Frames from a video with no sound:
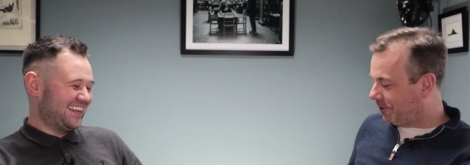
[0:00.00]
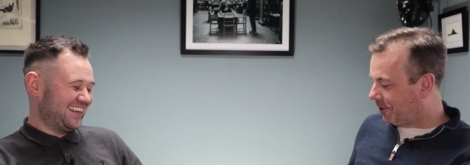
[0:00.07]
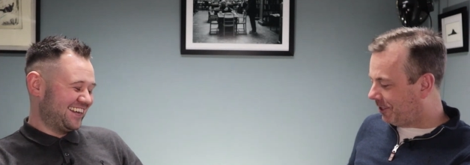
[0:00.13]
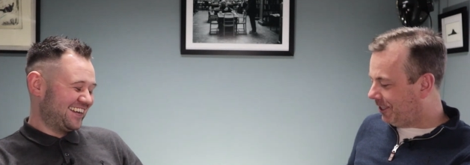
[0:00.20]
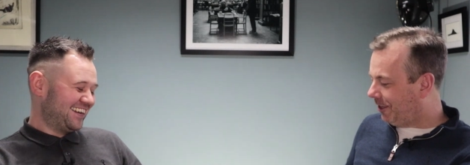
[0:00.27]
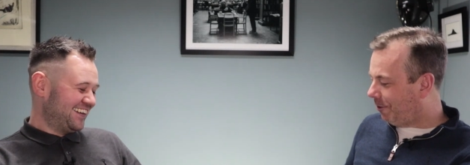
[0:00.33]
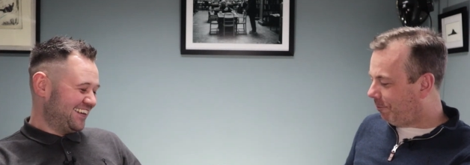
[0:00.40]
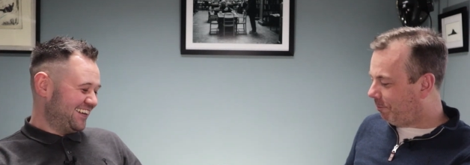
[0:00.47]
Speaker 1: you know,
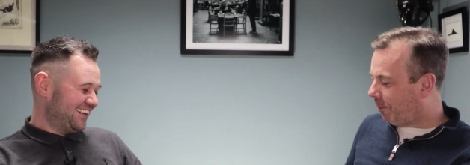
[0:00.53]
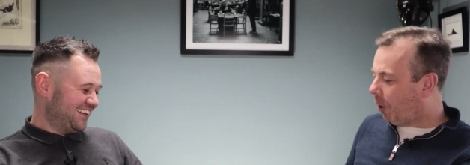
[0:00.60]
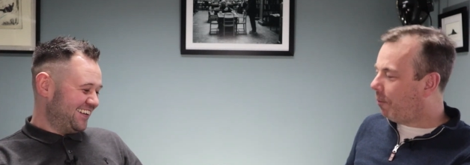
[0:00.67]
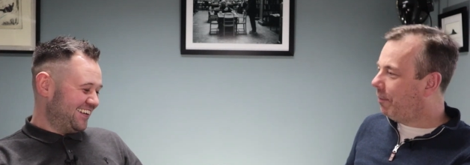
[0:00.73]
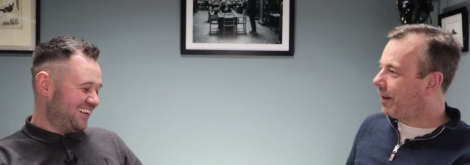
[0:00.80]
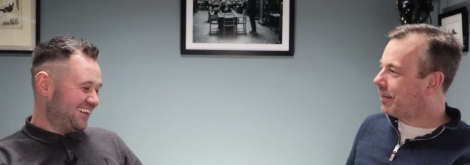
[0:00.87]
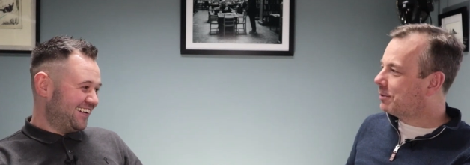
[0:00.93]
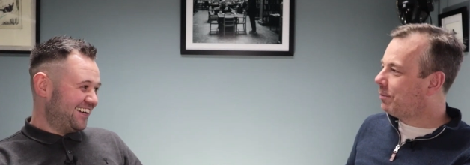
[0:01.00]
bomb
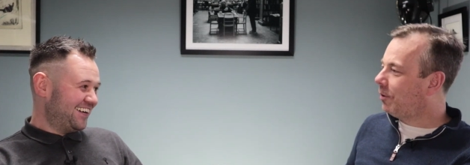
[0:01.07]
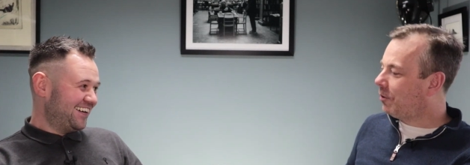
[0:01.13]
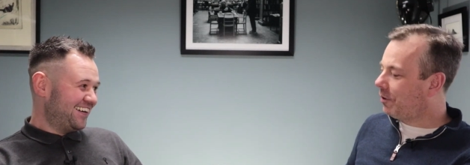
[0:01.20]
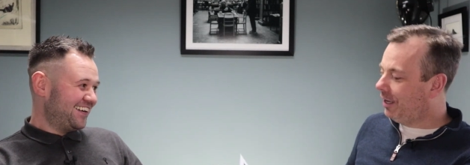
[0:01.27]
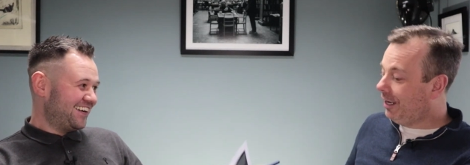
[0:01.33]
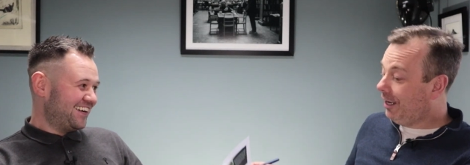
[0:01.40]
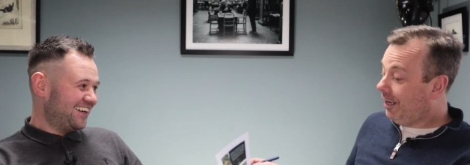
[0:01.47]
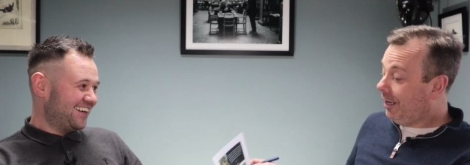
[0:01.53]
explode.
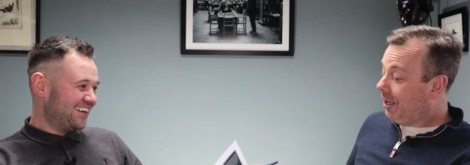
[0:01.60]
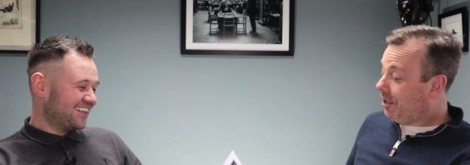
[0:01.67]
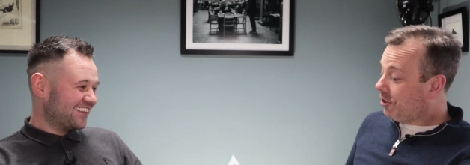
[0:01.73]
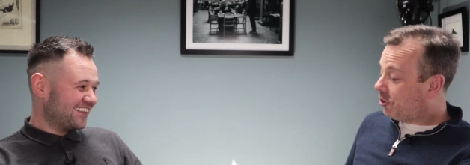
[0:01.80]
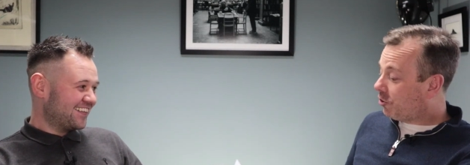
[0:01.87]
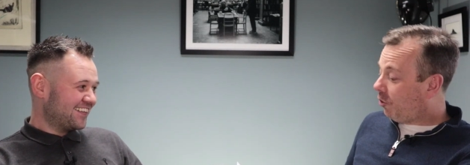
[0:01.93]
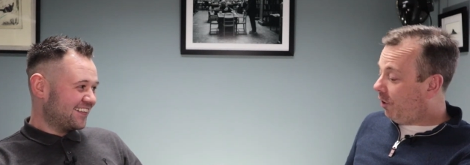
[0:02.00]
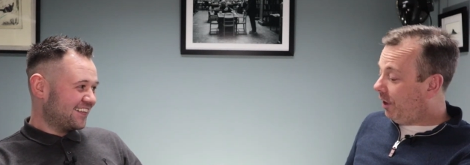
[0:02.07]

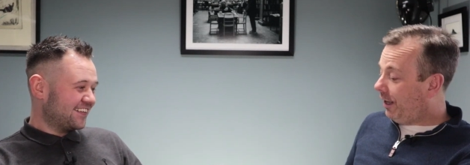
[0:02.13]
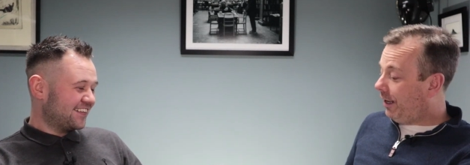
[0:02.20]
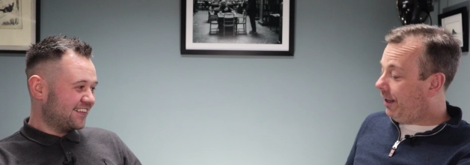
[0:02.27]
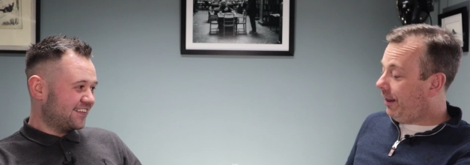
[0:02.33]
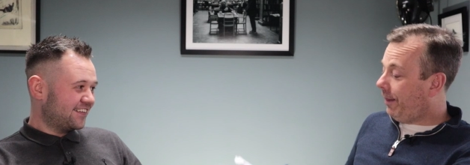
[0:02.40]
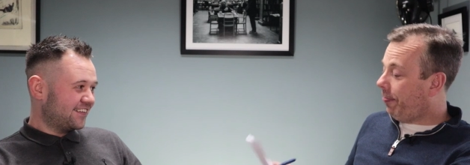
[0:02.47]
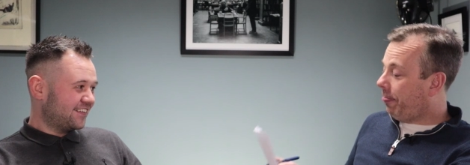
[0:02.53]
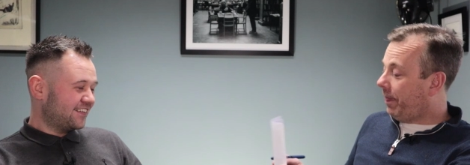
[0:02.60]
So,
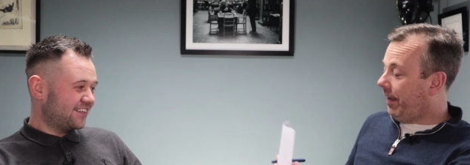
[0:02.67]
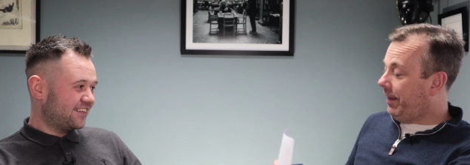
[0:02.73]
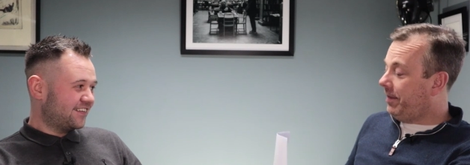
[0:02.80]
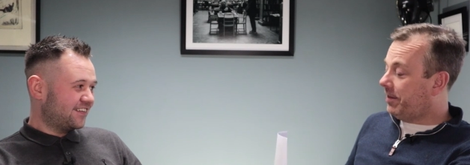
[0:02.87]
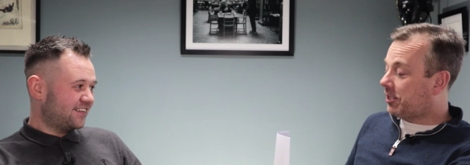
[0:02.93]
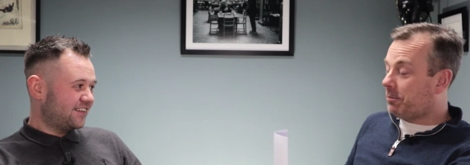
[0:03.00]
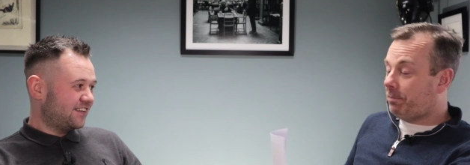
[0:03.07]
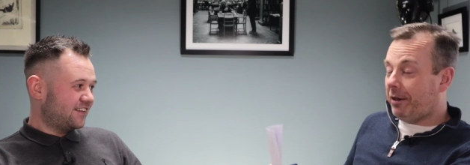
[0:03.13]
in the
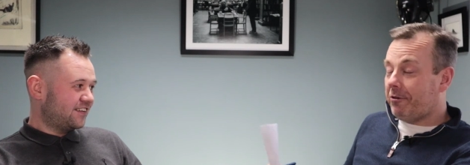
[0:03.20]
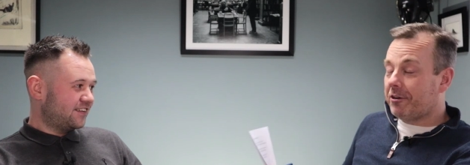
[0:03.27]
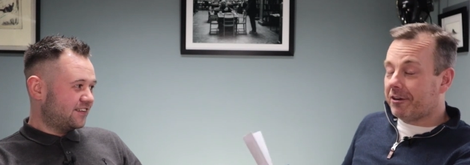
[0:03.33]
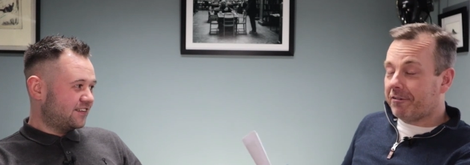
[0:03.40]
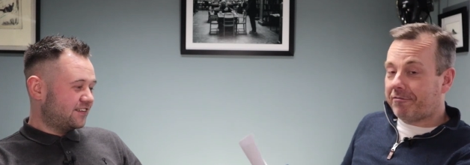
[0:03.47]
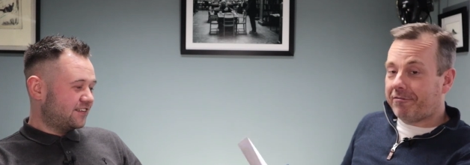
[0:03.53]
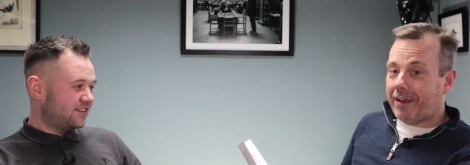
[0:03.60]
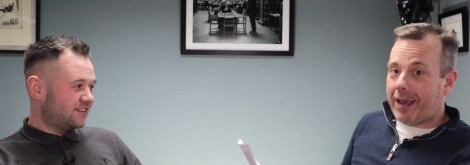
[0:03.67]
spirit of,
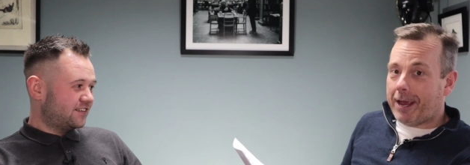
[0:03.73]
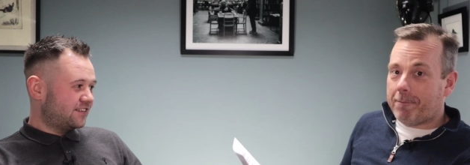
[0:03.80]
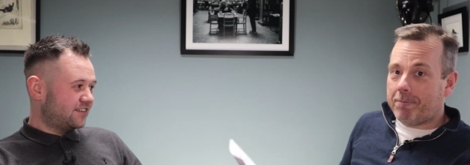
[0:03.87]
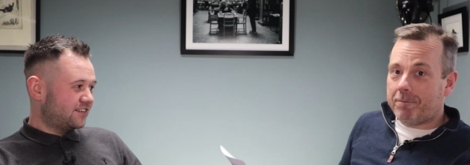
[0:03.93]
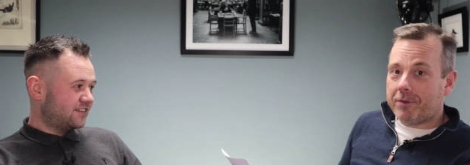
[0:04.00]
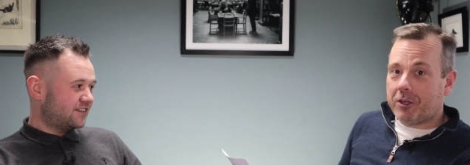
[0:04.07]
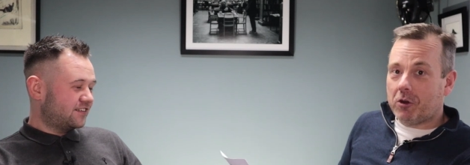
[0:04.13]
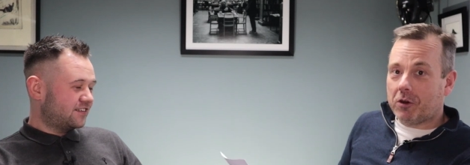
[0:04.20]
um, you
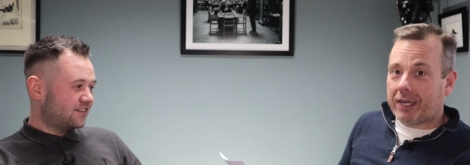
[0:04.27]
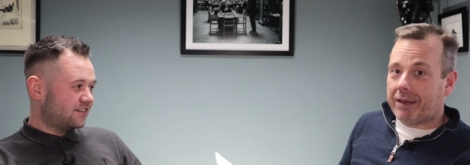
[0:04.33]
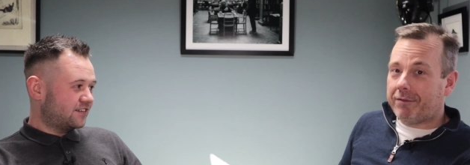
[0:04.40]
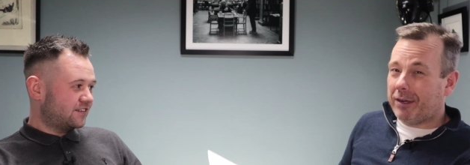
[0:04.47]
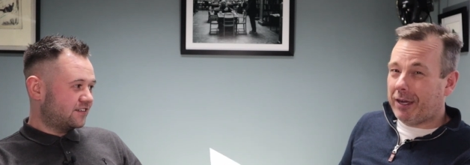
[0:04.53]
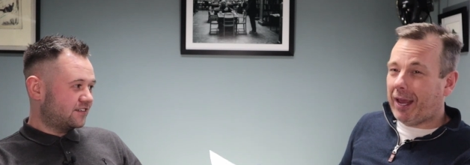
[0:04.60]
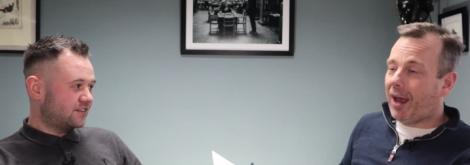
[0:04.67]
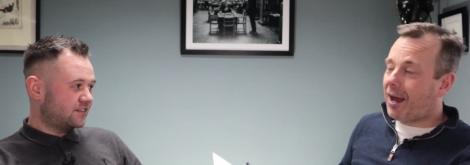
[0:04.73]
know, giving
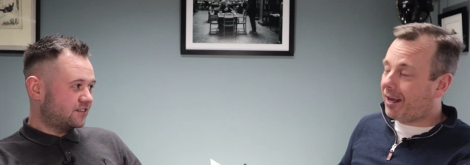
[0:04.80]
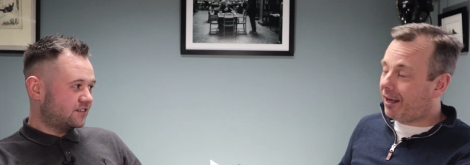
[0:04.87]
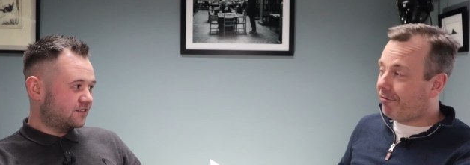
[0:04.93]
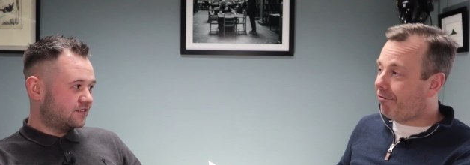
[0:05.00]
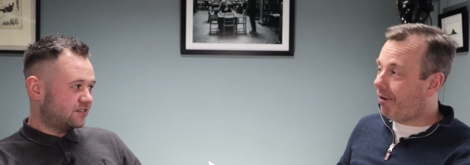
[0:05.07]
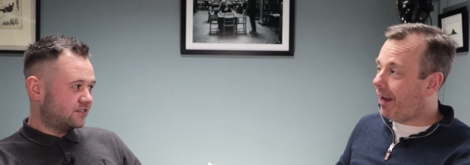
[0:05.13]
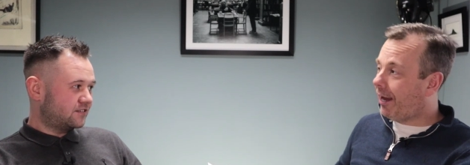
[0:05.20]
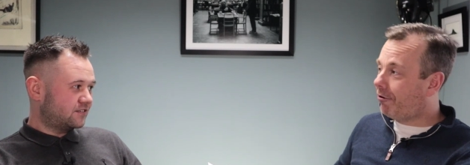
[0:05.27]
AI a fair
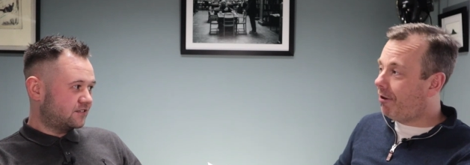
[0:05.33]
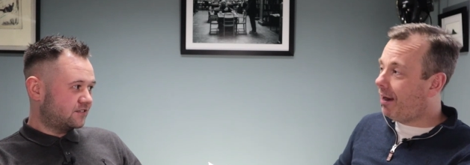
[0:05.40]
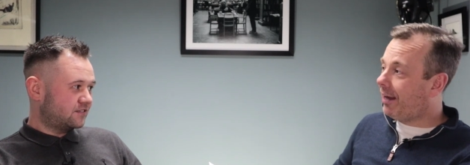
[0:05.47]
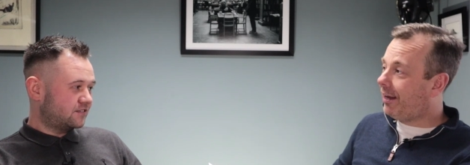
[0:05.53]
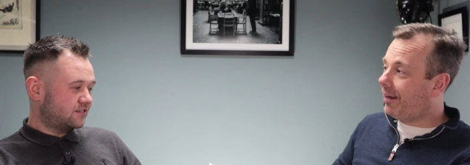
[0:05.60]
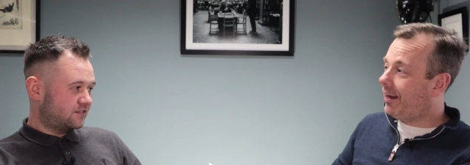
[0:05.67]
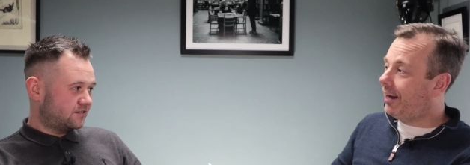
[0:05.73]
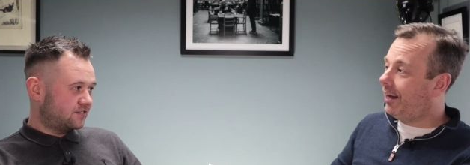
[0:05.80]
crack
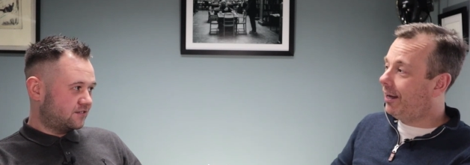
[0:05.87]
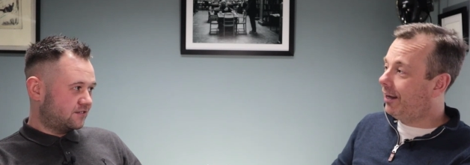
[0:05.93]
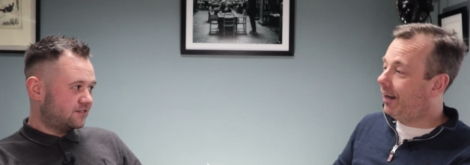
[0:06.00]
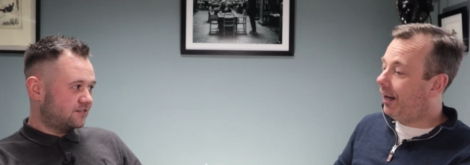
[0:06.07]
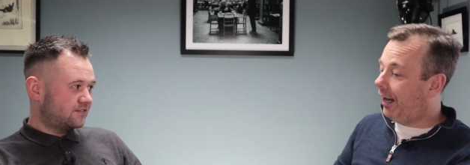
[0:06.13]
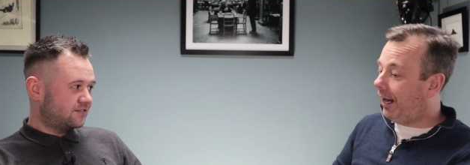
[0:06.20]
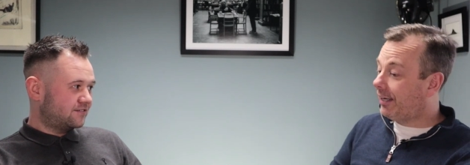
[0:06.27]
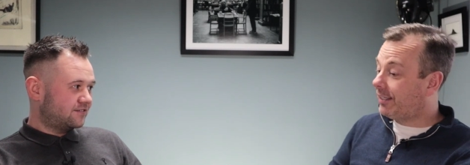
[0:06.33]
here, I
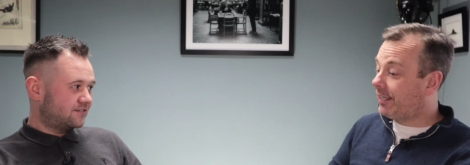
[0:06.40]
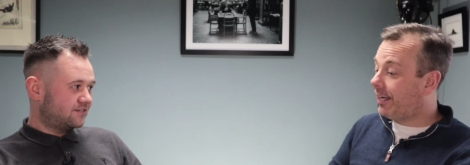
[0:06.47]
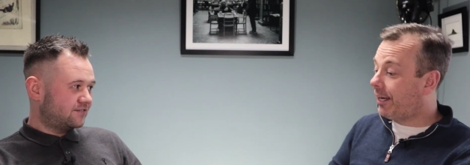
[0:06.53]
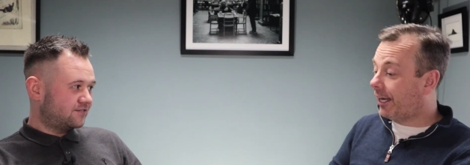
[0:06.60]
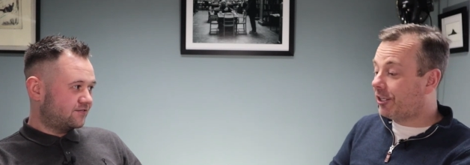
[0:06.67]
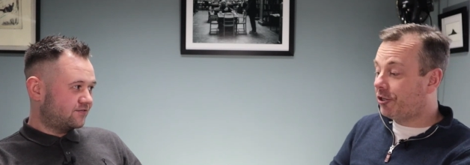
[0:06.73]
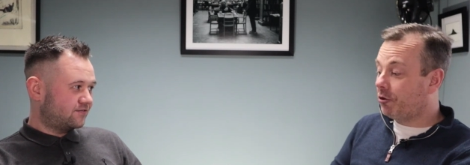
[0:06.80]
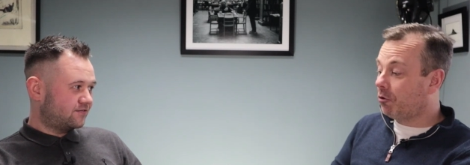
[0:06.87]
did
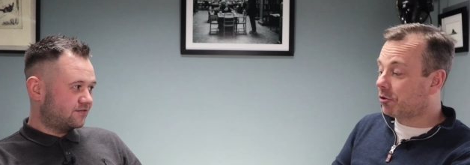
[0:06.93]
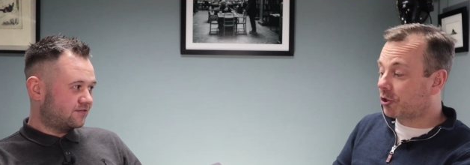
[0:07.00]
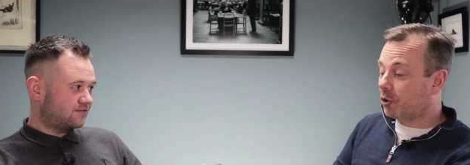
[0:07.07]
actually also